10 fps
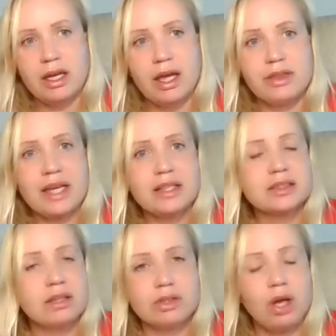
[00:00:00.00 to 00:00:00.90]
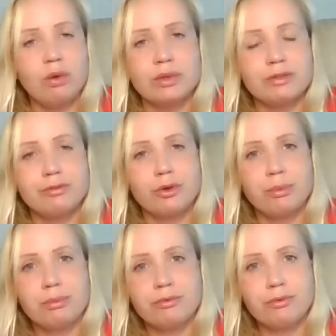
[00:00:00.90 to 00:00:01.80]
And that is not only
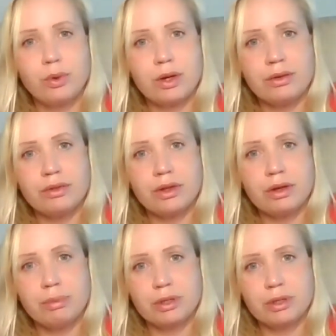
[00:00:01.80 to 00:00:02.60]
for the